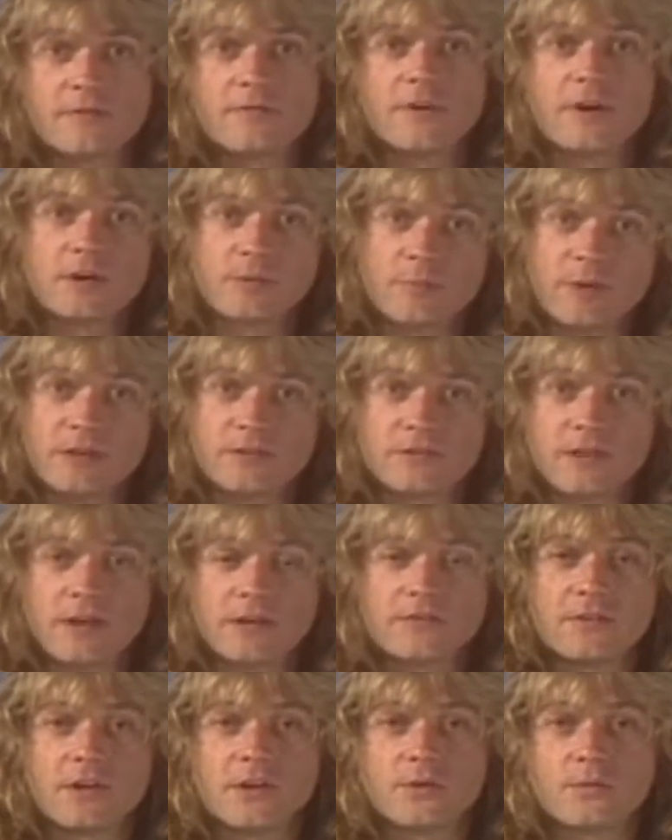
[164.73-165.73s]
funk bass
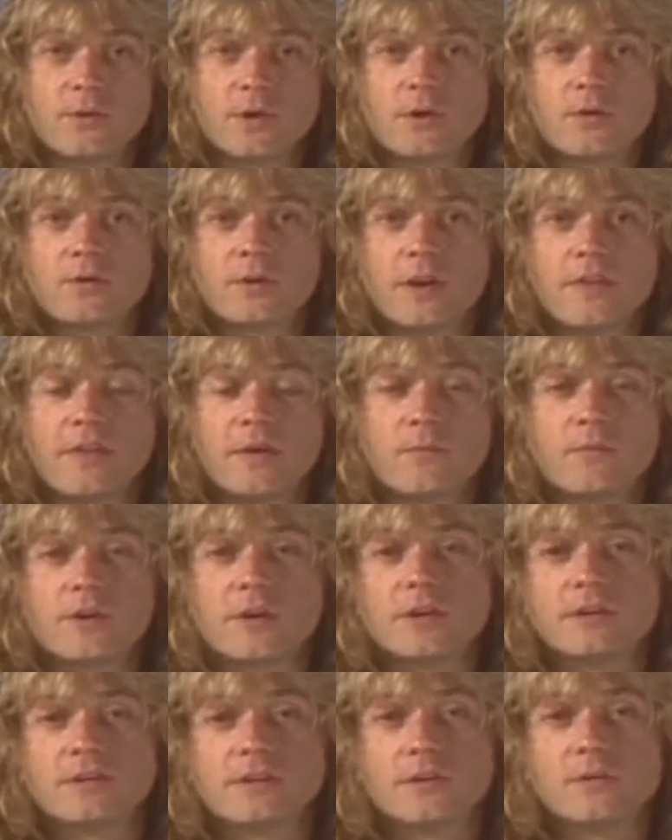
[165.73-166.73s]
lines on your own, and then we're going
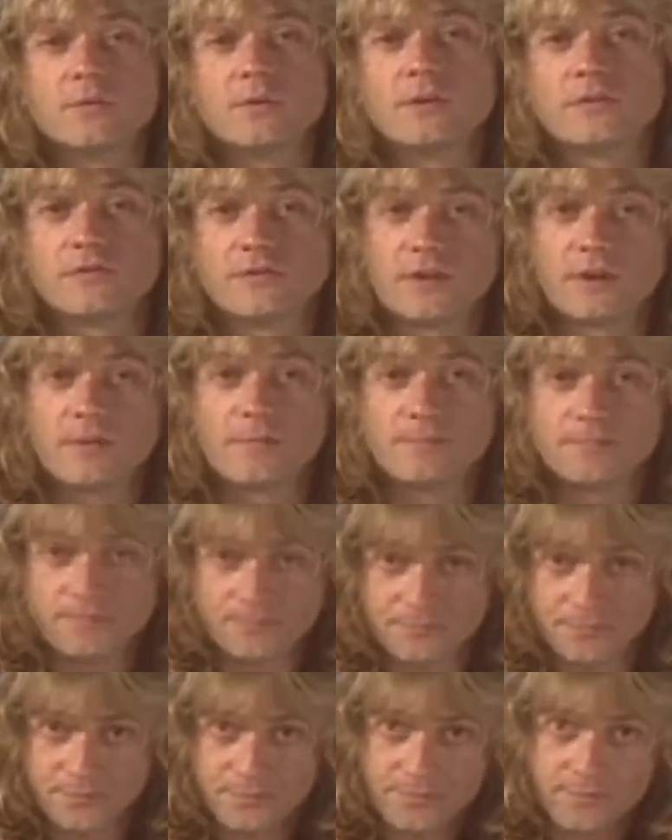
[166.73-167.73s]
to deal with some
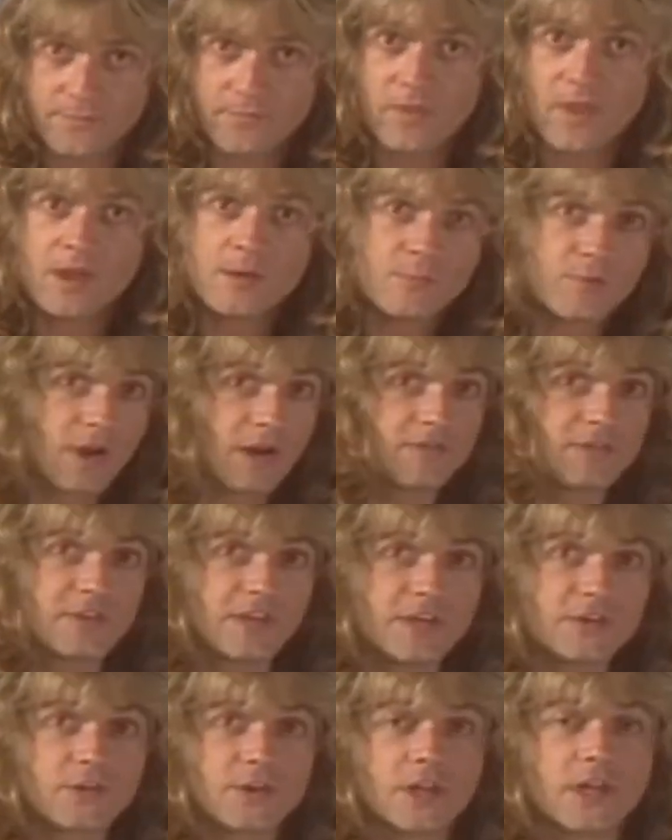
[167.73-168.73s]

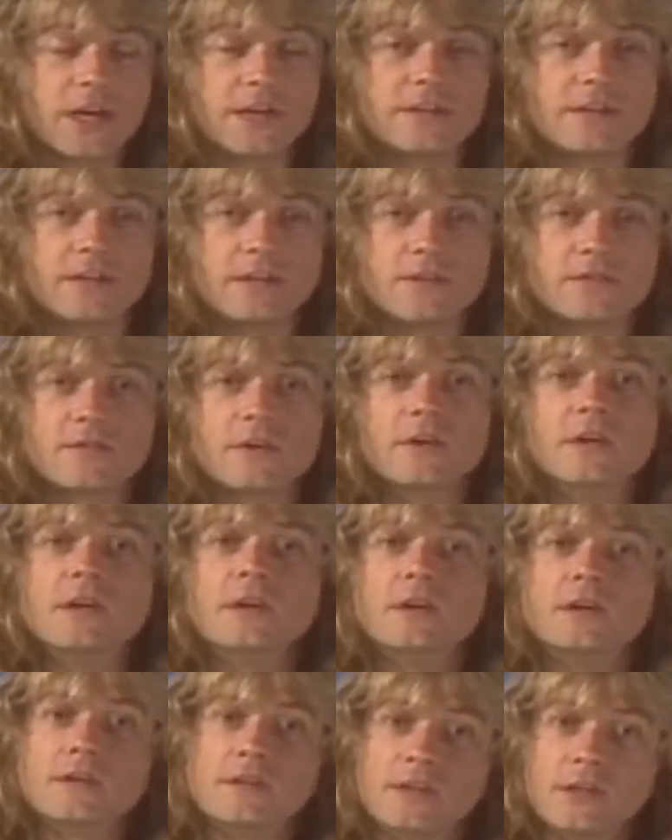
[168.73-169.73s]
improvisational ideas,
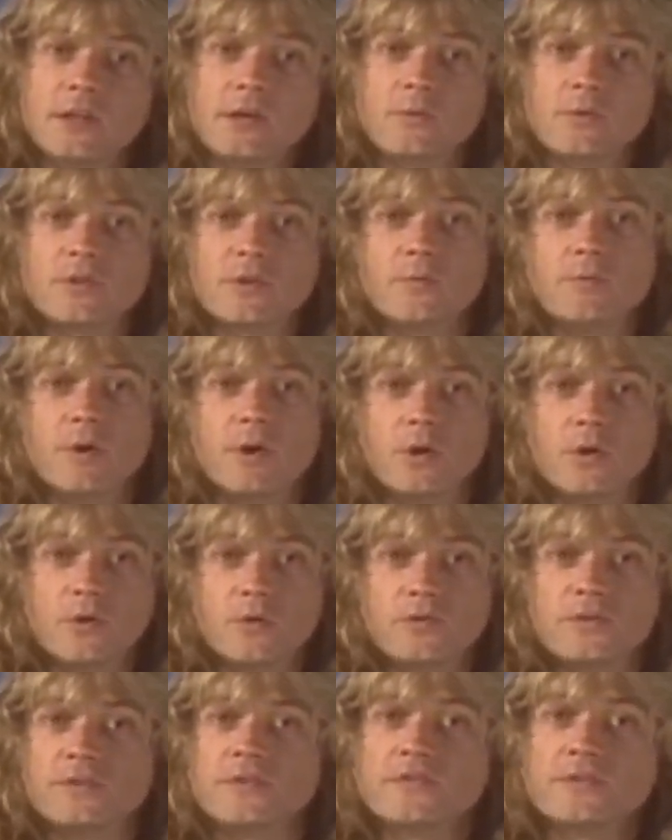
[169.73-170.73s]
dealing with the
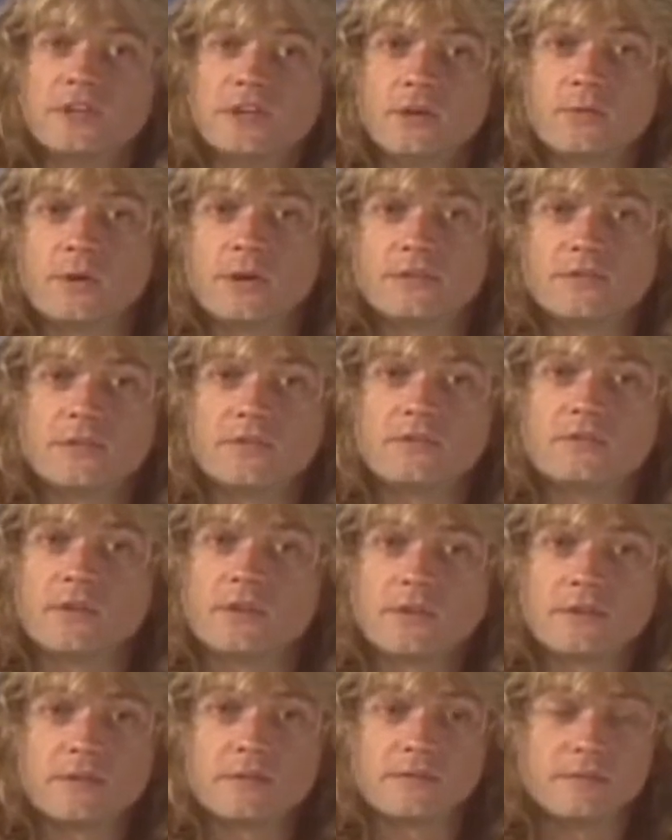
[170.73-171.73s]
modes and sequences
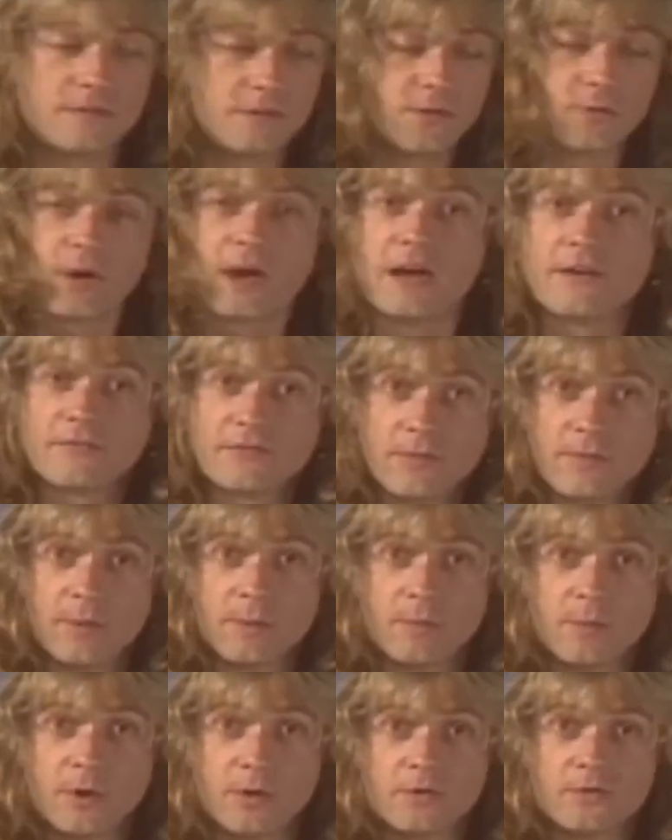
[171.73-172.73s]
derived from the
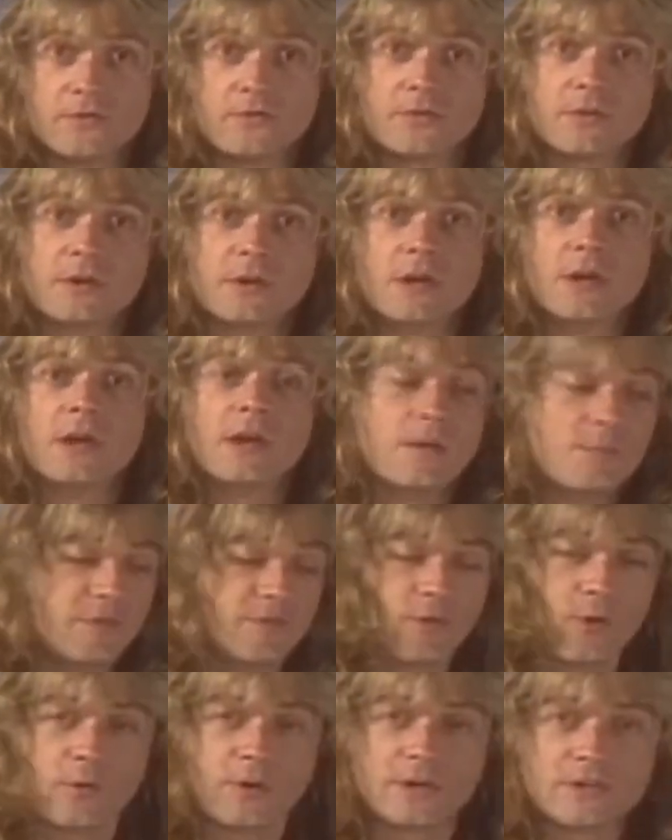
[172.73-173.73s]
modes.
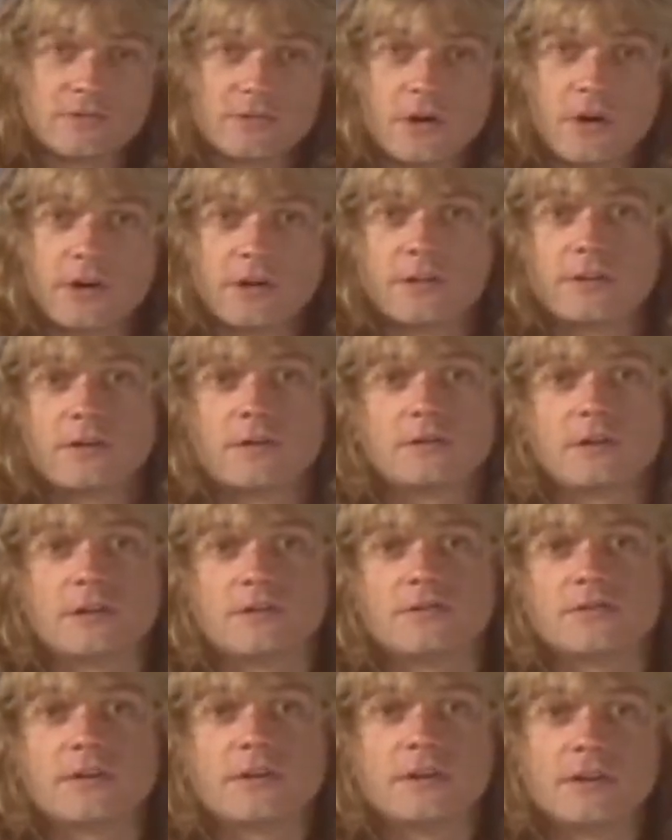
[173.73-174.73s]
Before we get started, though,
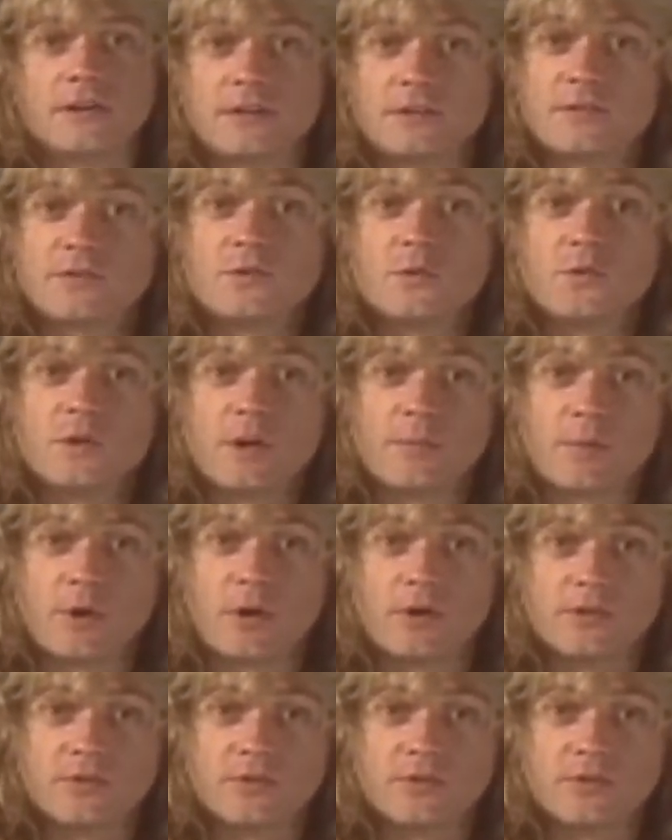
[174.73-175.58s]
let's tune up our